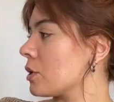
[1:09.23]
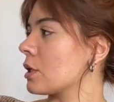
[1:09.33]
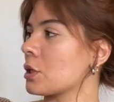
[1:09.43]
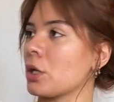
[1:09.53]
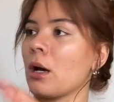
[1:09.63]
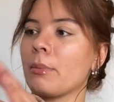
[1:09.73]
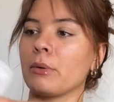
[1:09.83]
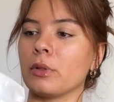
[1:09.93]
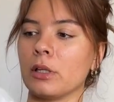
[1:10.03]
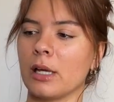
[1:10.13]
This top I
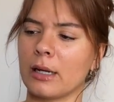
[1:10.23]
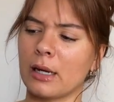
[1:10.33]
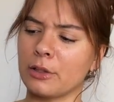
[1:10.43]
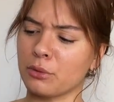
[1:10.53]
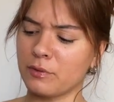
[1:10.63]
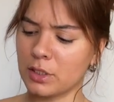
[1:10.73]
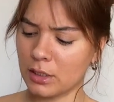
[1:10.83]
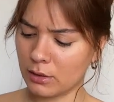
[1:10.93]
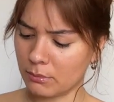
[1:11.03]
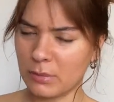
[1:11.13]
really like. I thrifted
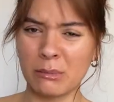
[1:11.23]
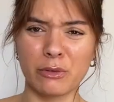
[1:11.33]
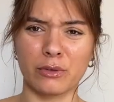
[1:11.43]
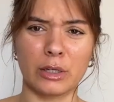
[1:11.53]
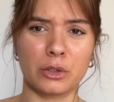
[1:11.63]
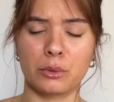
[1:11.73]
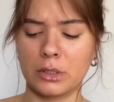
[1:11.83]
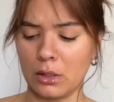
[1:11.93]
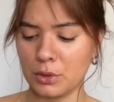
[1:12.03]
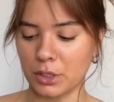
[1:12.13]
it maybe for like
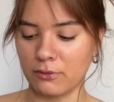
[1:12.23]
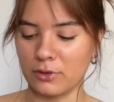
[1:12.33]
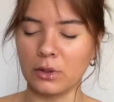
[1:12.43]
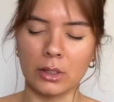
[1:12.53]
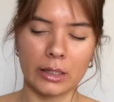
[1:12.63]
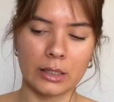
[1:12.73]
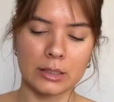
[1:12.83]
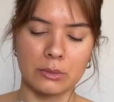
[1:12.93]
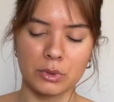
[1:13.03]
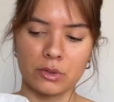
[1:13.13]
$3, I feel like,
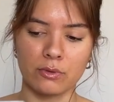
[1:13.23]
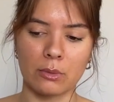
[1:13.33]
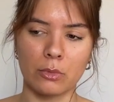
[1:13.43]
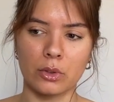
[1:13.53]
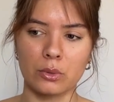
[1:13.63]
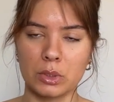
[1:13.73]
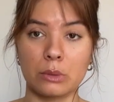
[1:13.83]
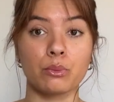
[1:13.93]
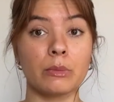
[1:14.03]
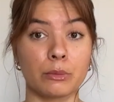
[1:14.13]
because it was from one of those
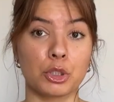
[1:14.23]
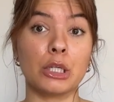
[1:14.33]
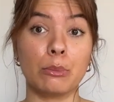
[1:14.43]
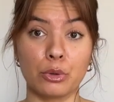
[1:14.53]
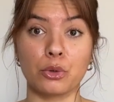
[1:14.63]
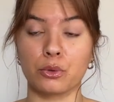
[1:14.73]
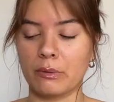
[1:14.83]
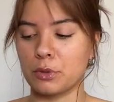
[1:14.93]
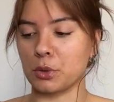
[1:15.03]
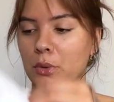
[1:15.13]
like cheaper thrift
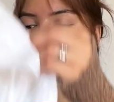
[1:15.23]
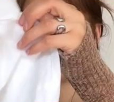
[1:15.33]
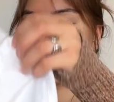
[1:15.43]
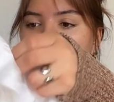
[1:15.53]
stores.